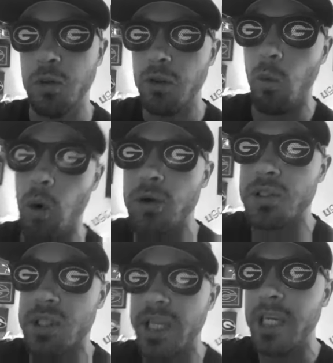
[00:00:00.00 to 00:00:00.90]
2 of the
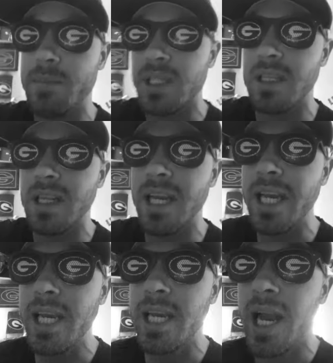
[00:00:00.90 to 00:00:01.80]
worst teams in the
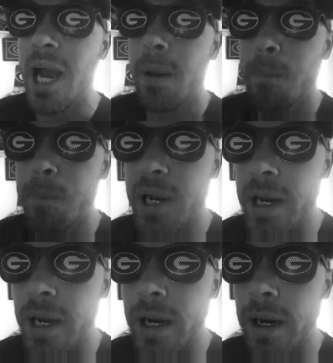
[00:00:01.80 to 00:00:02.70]
league.
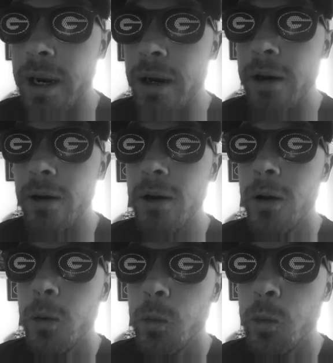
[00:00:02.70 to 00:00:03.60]
Period.